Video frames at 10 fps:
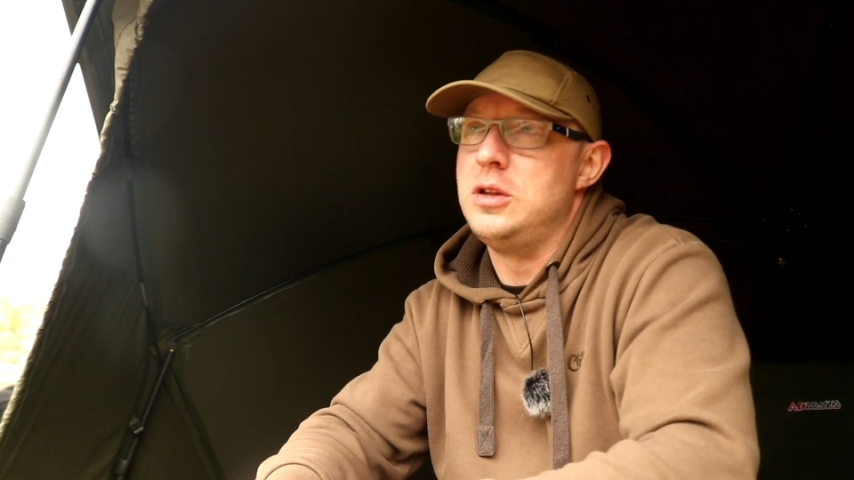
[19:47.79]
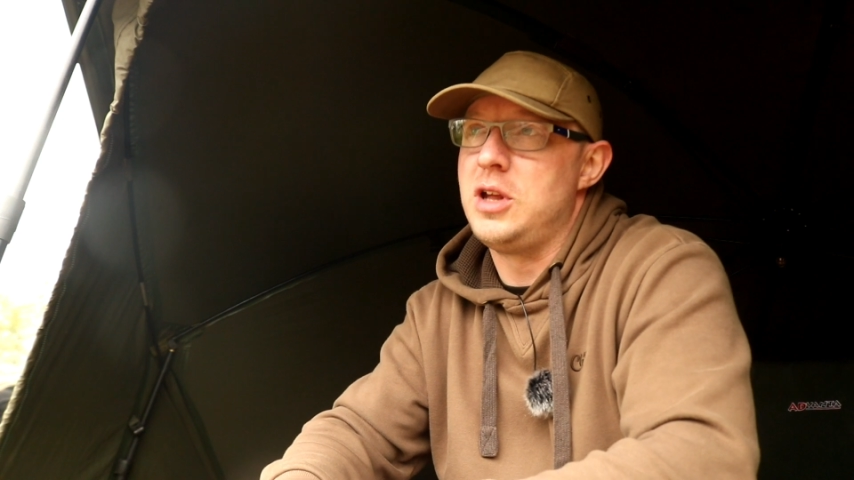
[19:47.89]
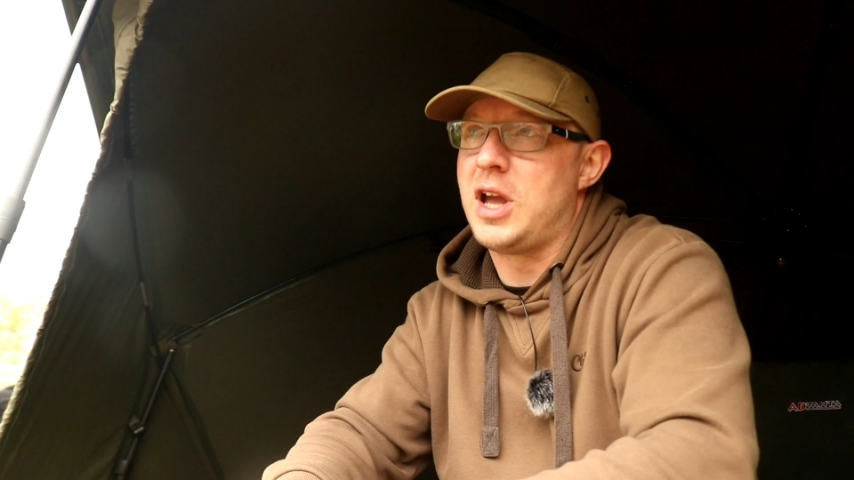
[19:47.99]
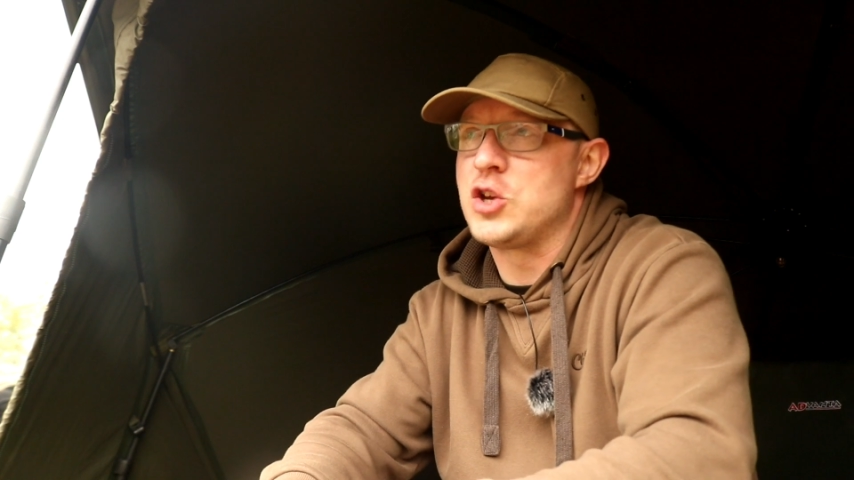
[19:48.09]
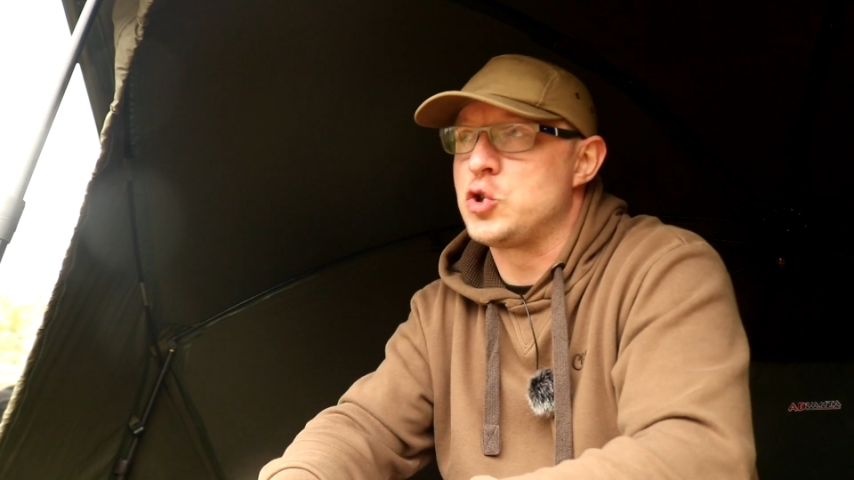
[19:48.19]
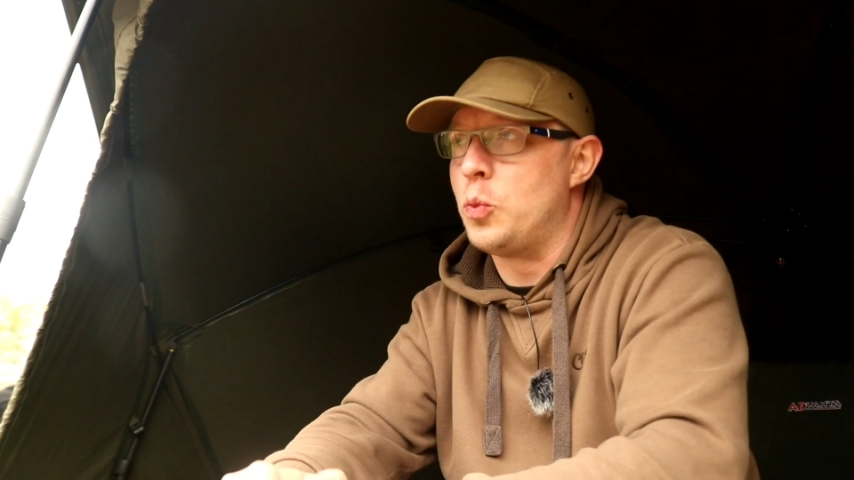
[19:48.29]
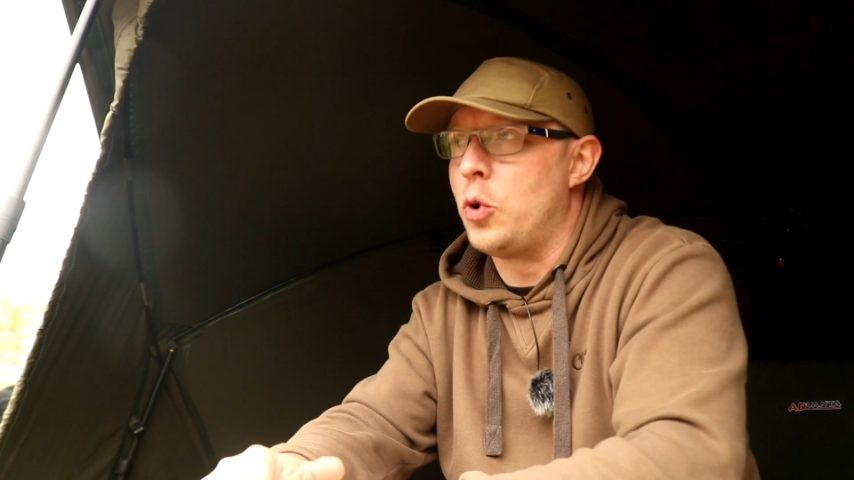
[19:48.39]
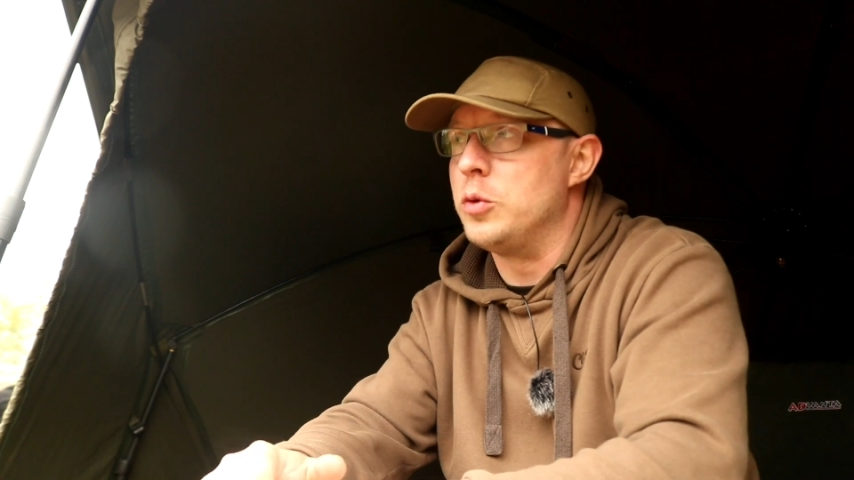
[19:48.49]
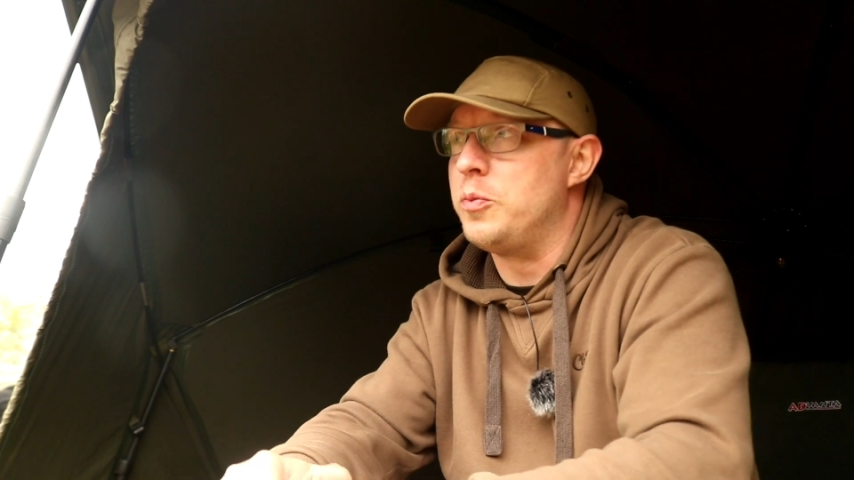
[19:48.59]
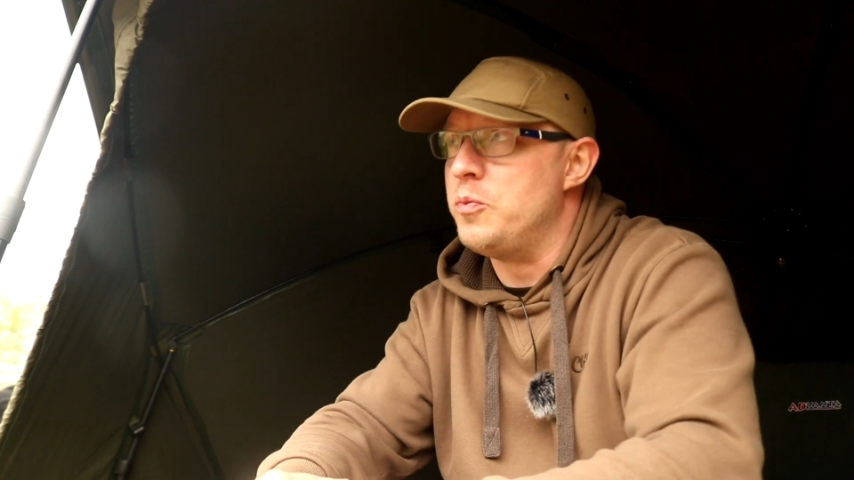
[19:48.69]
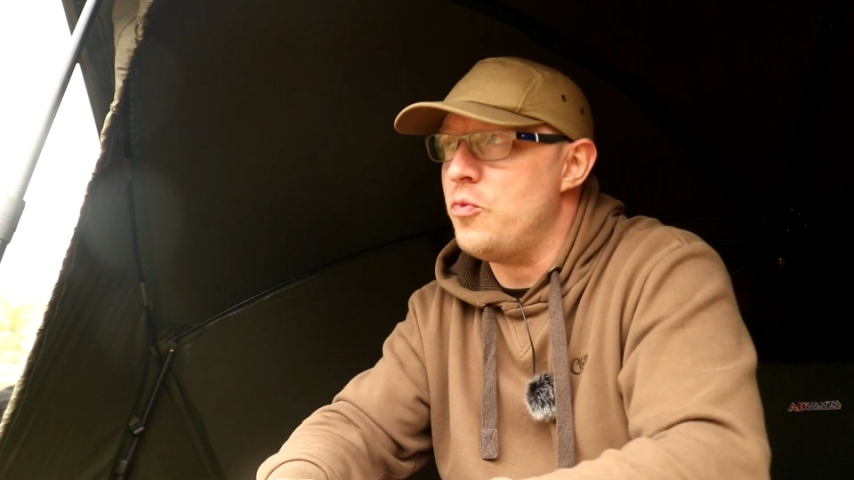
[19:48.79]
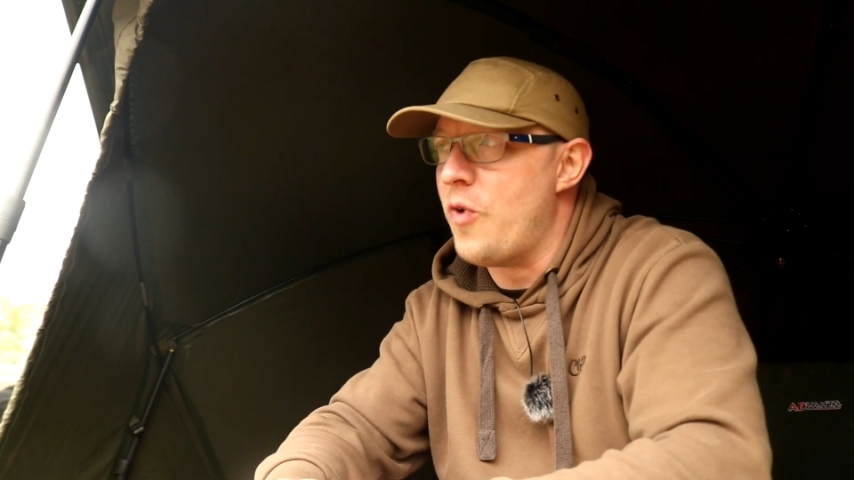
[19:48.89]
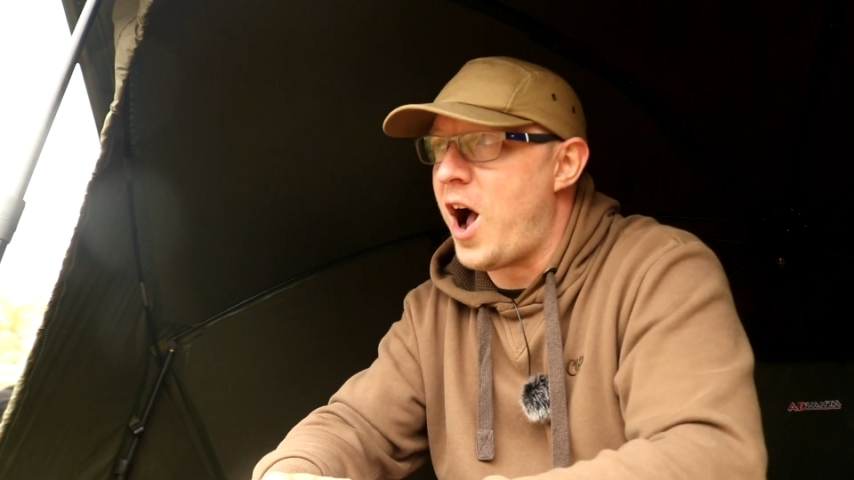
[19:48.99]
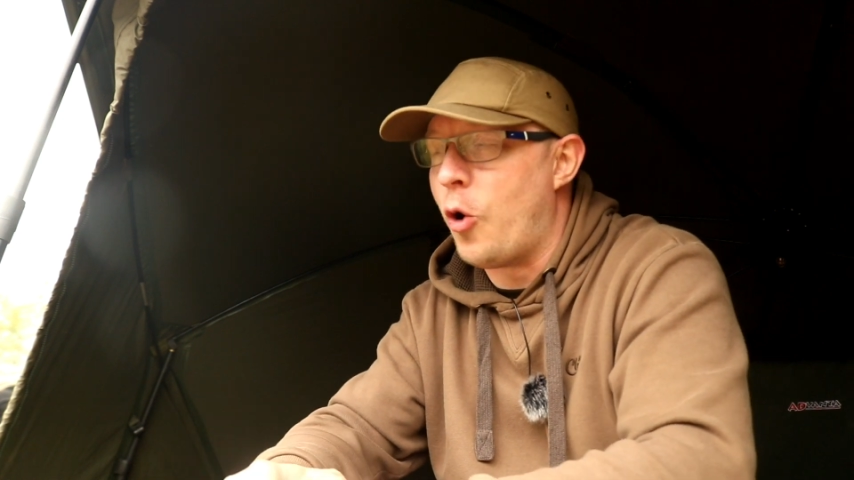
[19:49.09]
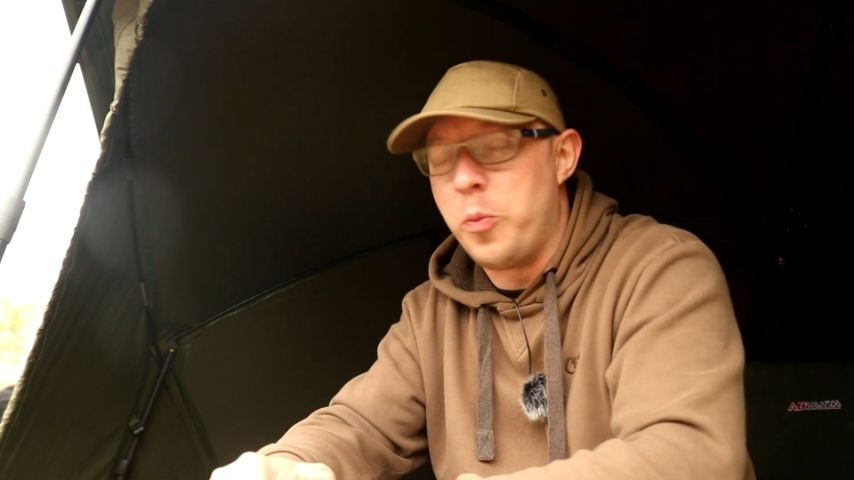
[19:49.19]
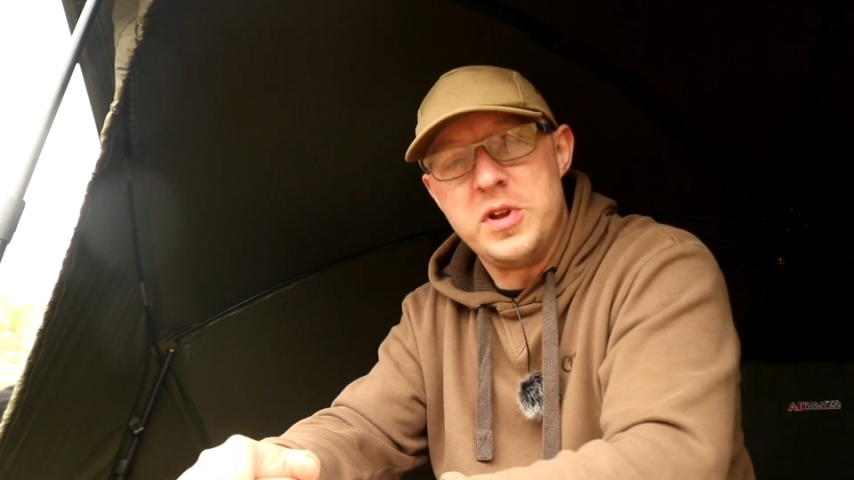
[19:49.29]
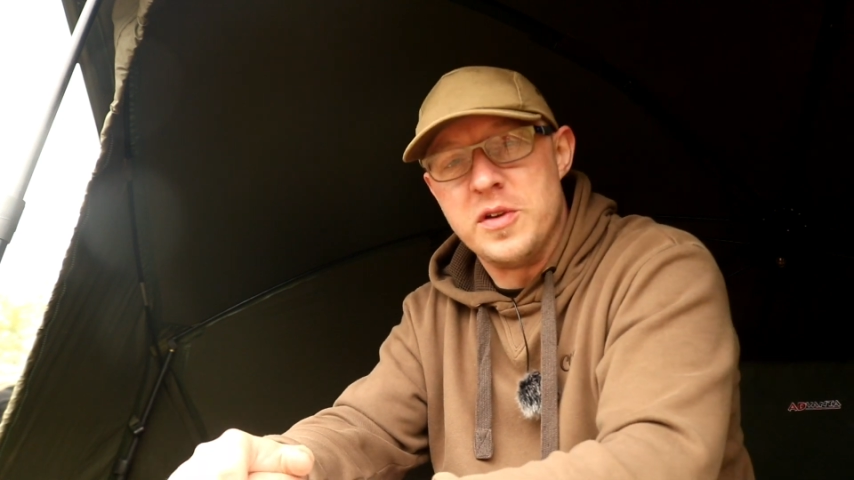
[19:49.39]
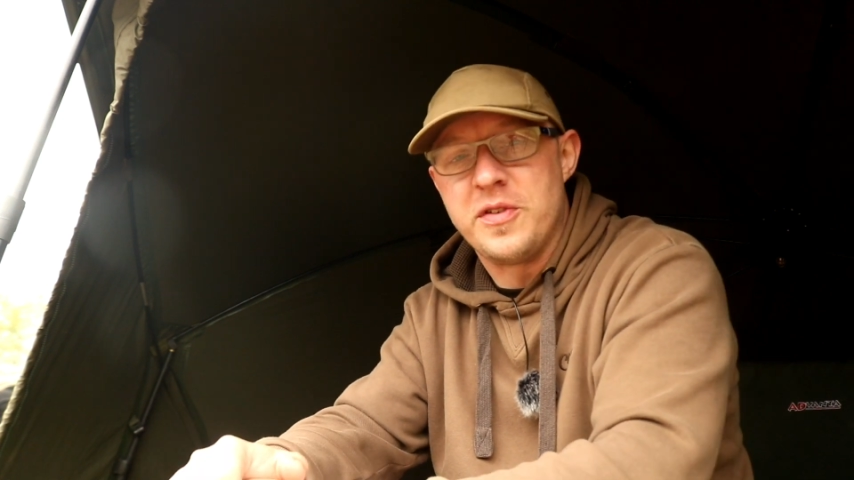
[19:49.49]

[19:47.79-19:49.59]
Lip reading: you get someone right up in your